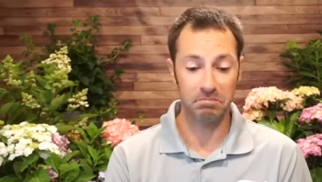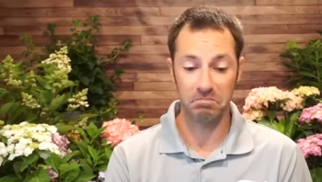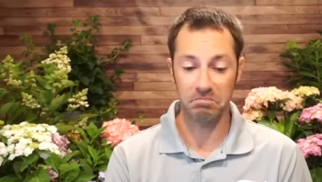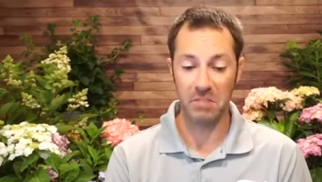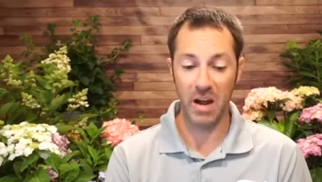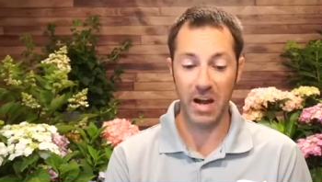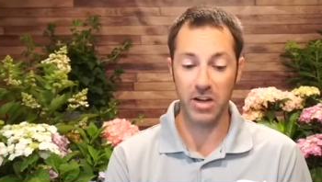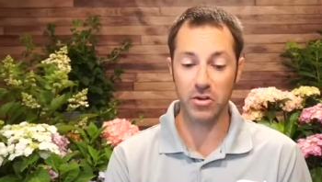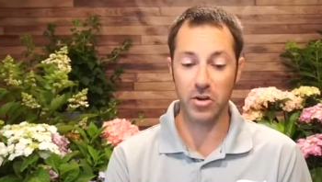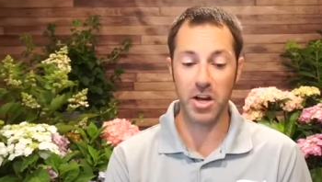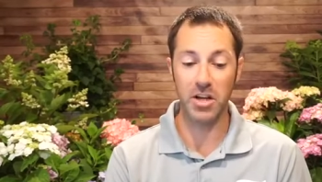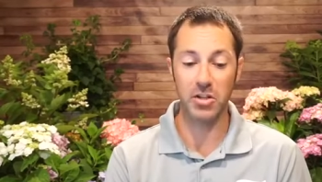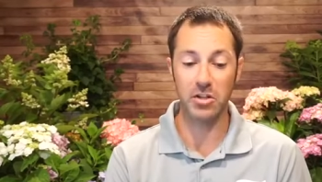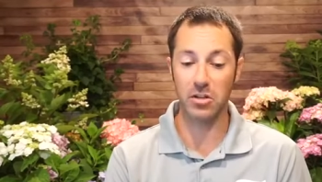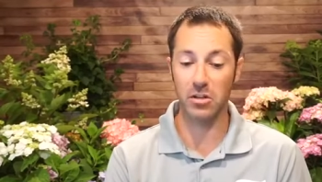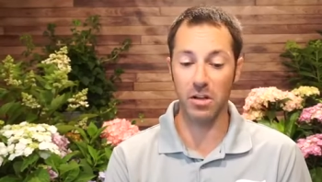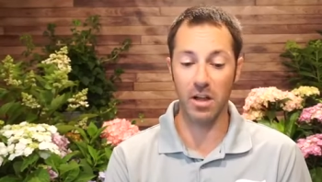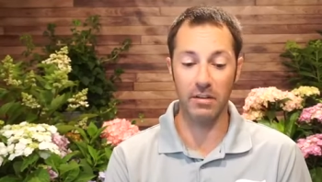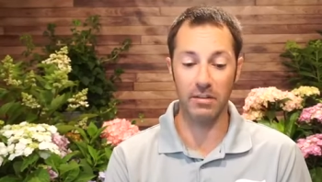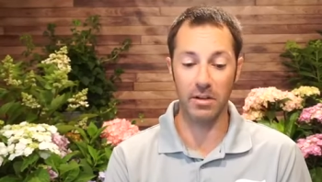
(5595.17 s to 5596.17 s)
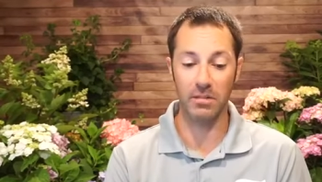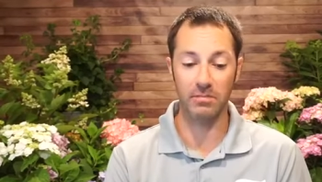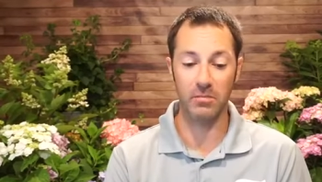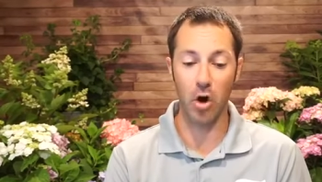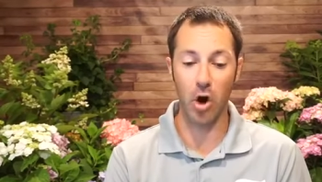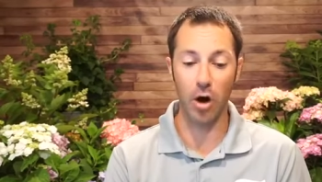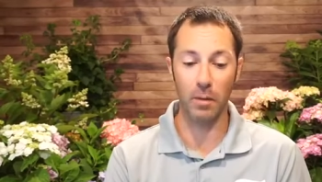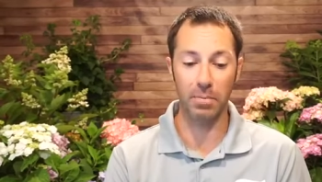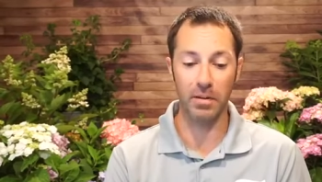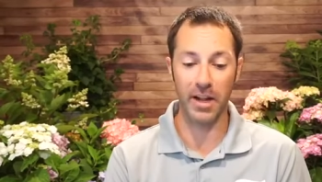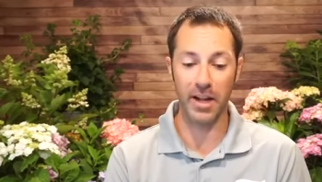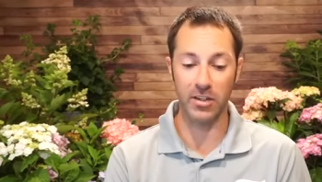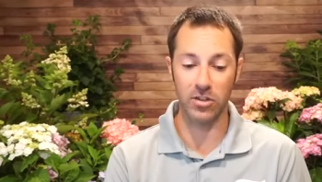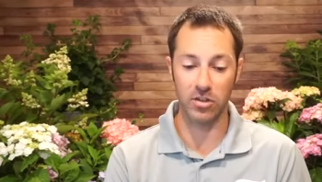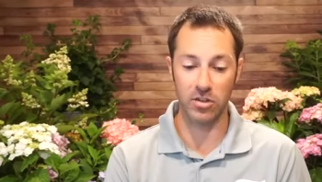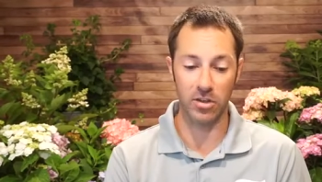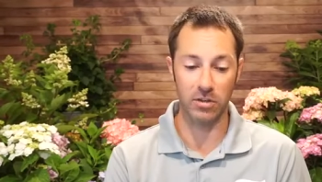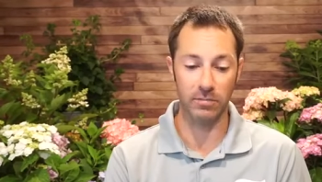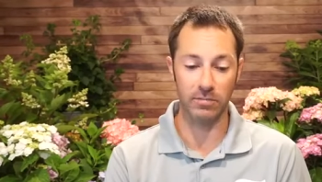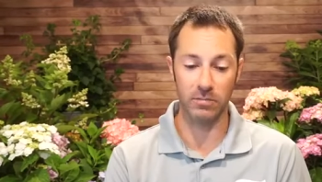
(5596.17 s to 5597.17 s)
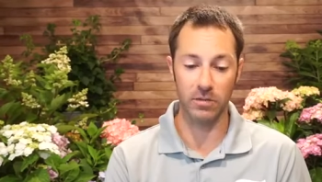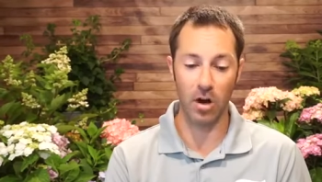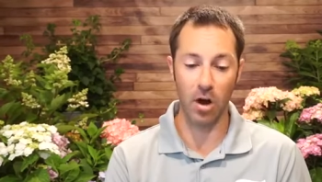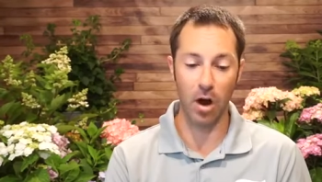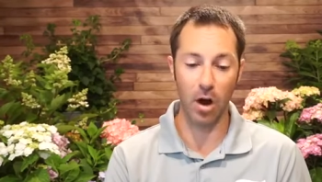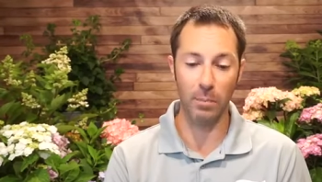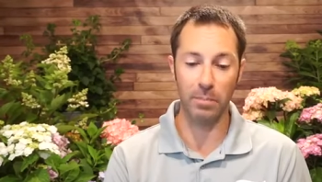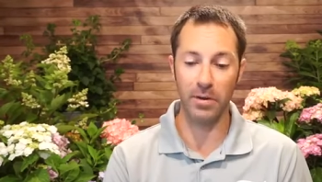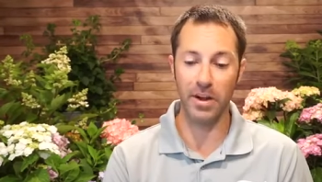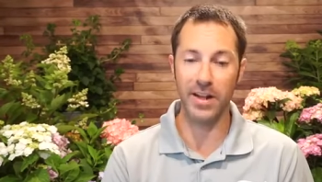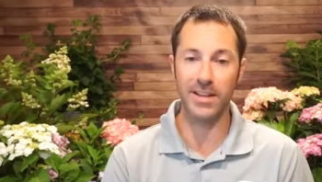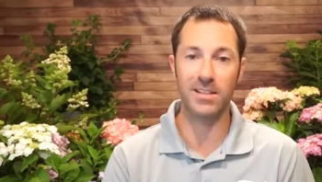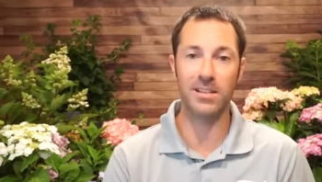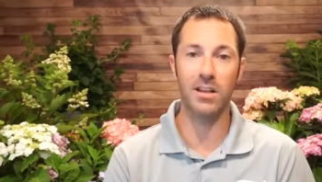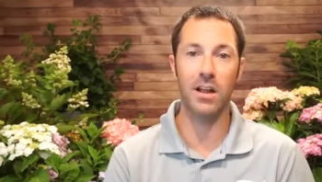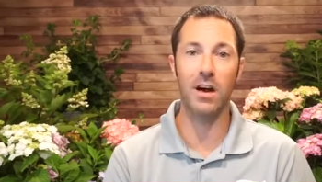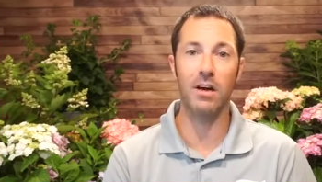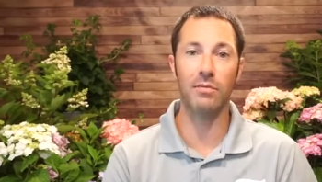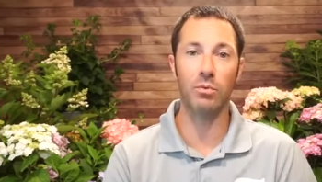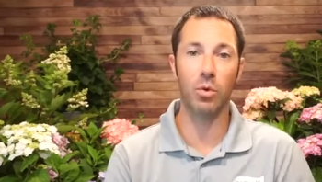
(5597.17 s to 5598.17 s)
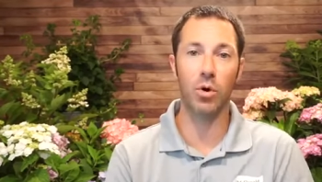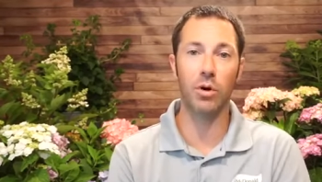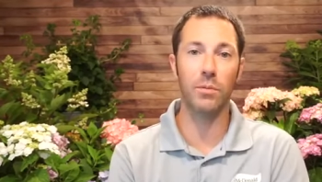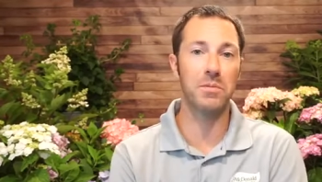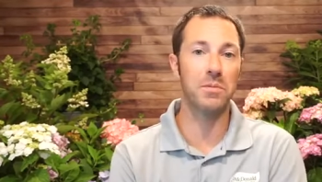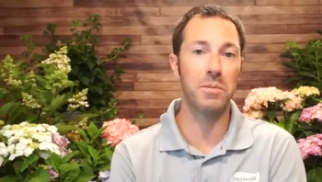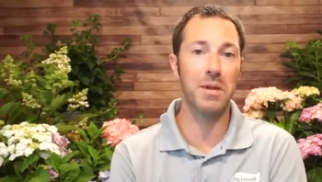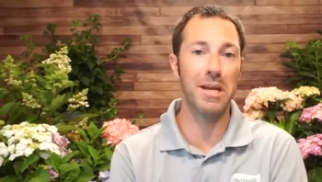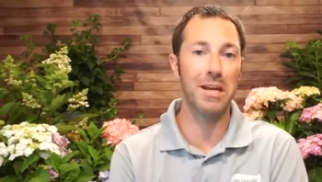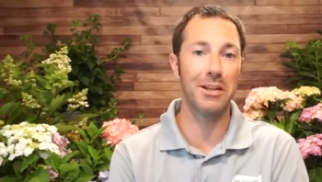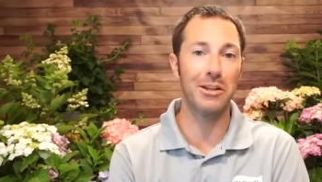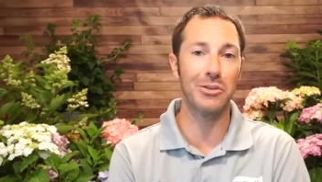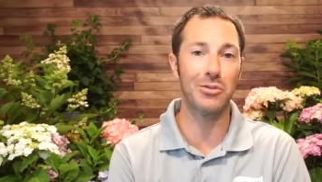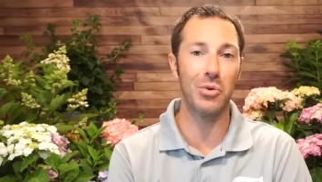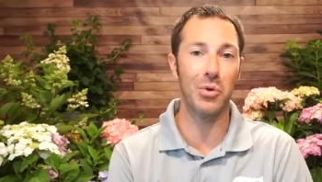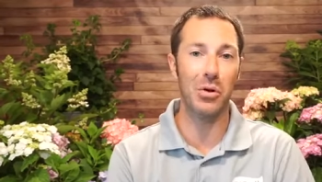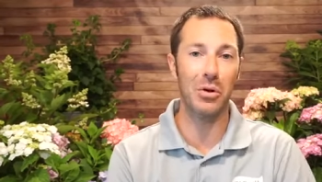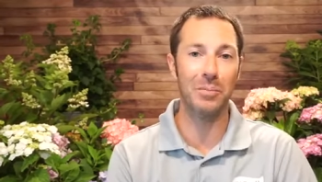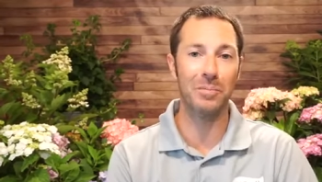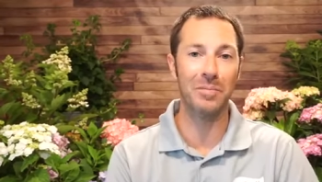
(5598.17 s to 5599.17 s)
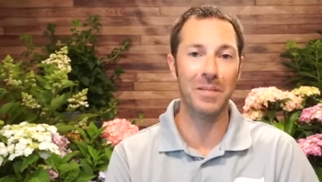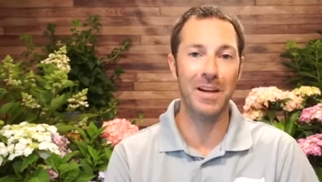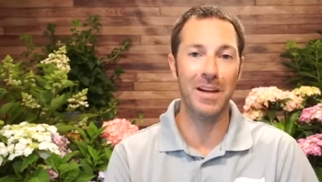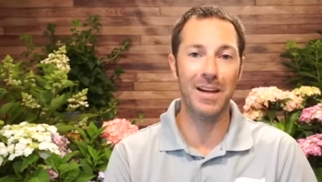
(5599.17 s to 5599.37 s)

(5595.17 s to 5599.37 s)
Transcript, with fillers: hydrangeas will love it. All plants do. All plants love worms being in the soil.